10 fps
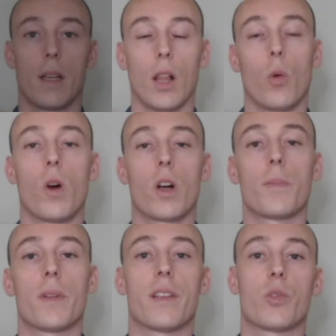Hello and
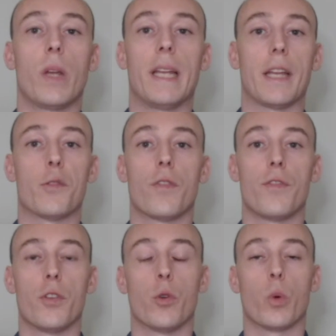welcome to This Week in
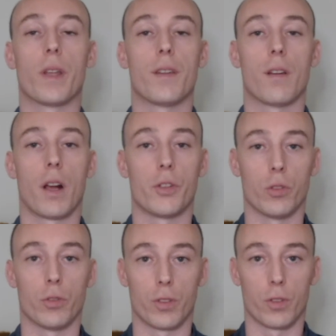Review with
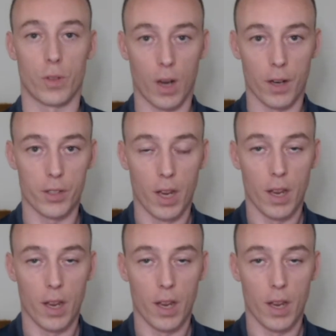Nigel Farage.